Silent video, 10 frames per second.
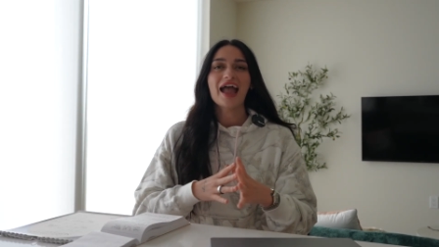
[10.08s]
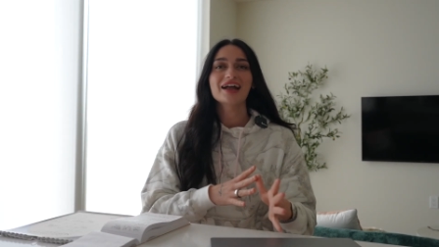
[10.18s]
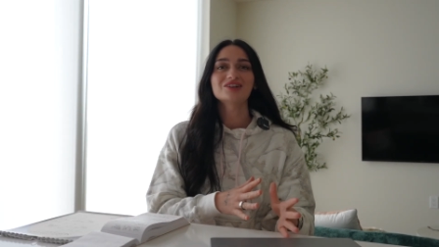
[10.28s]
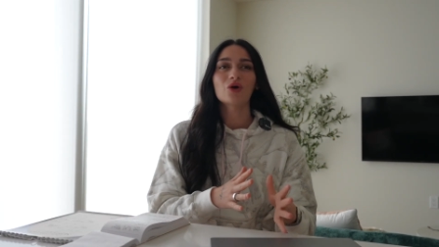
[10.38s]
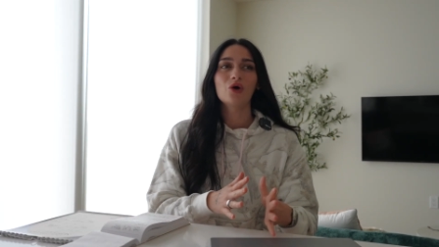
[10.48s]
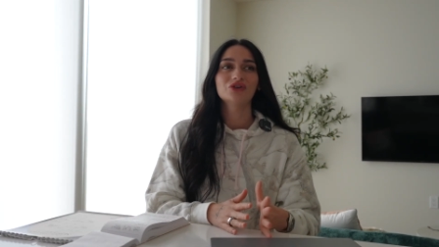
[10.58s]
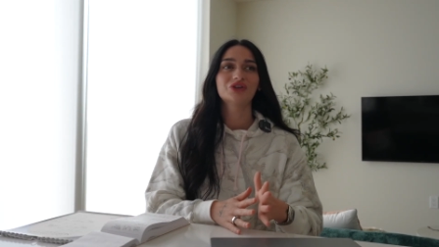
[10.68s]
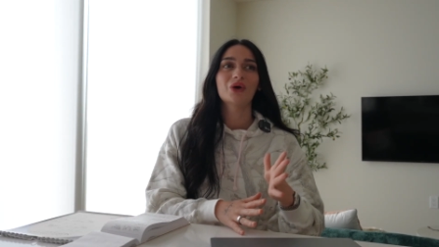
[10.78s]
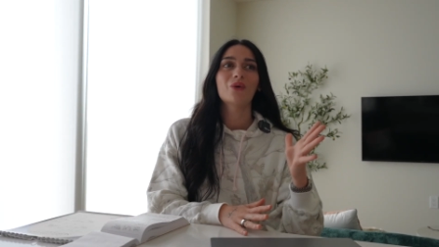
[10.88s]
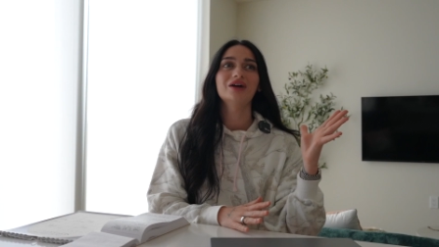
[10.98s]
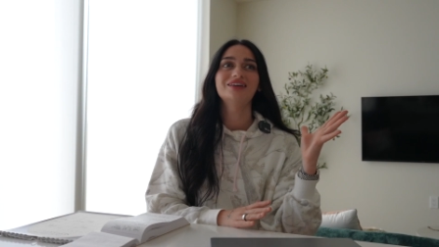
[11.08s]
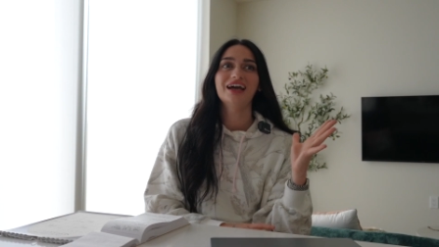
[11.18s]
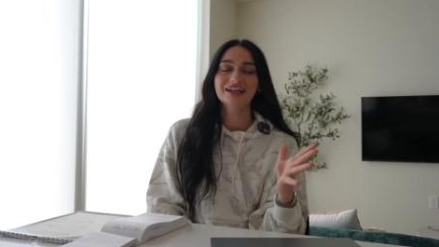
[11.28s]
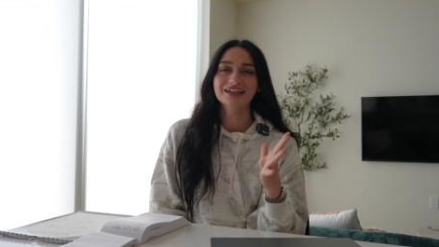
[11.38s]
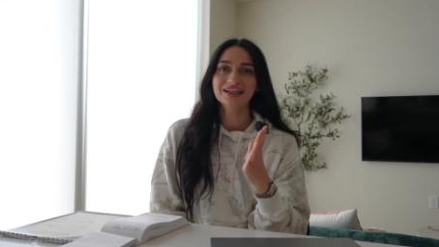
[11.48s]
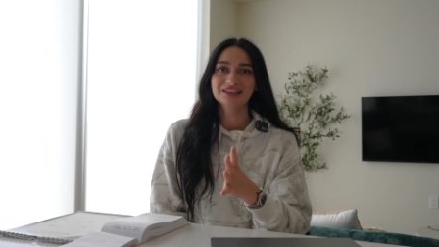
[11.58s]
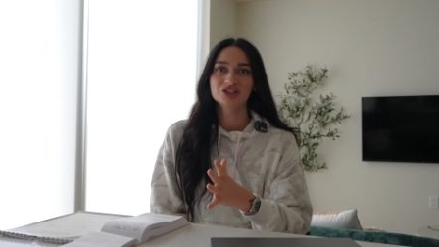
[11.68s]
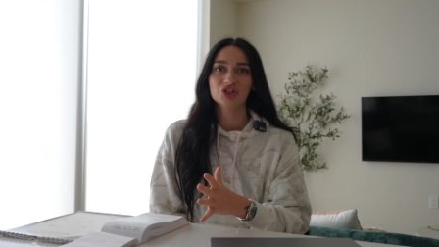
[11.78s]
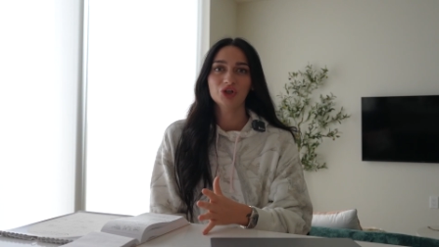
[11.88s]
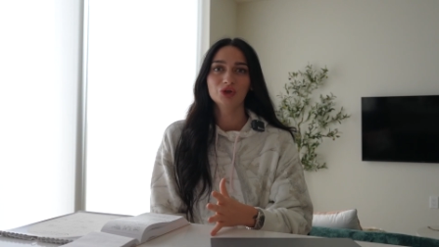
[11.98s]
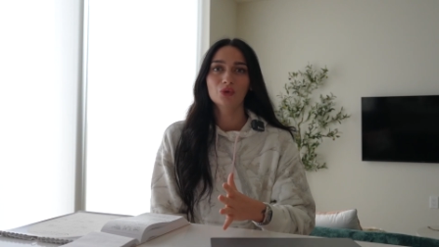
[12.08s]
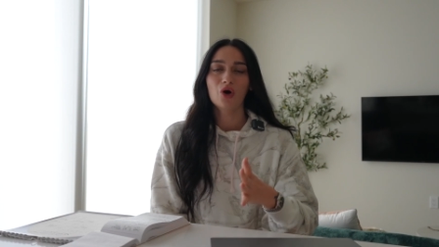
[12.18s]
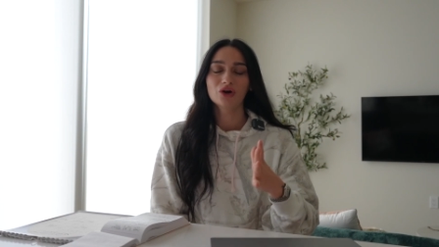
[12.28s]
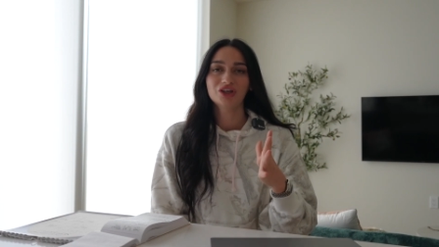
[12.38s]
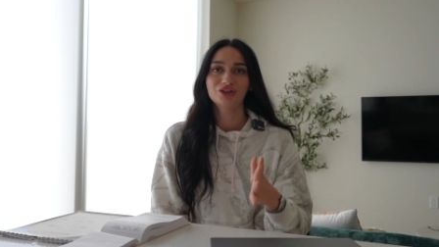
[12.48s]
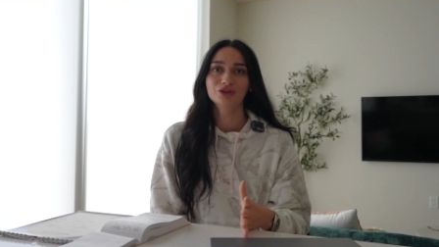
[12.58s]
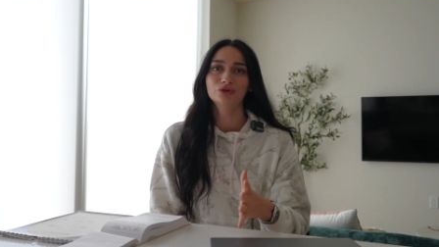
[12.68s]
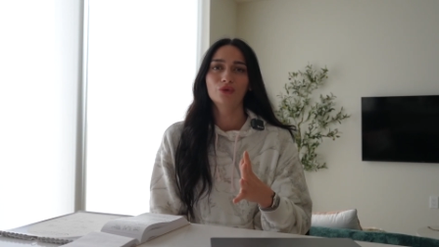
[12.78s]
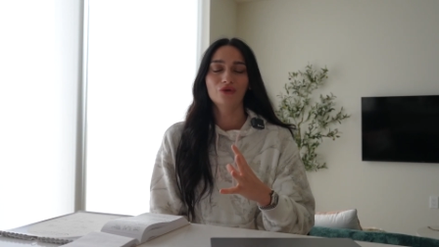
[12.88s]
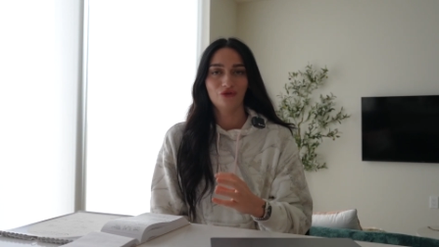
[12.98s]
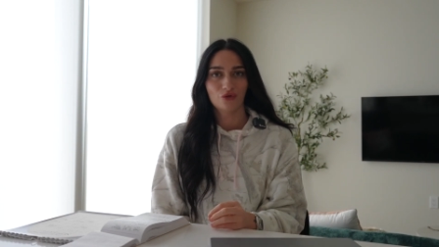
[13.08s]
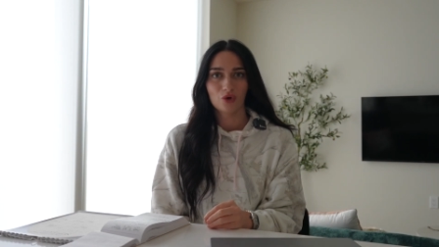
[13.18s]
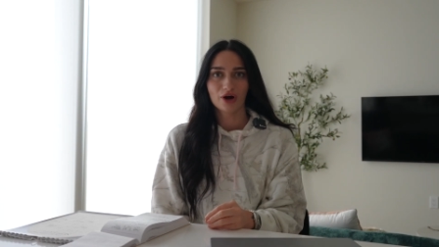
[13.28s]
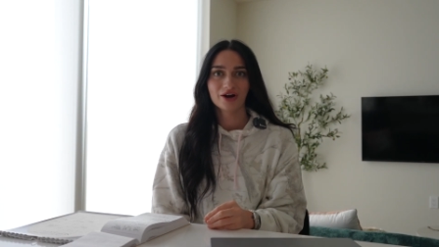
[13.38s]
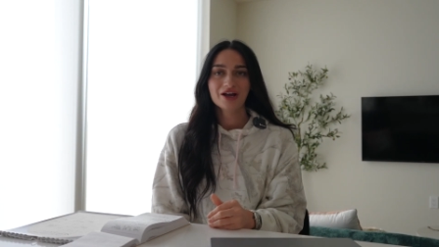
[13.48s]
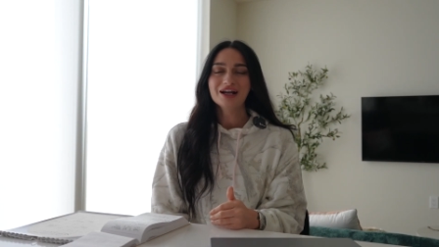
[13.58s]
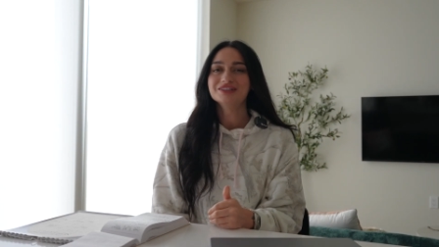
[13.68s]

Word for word: and also getting into Q four.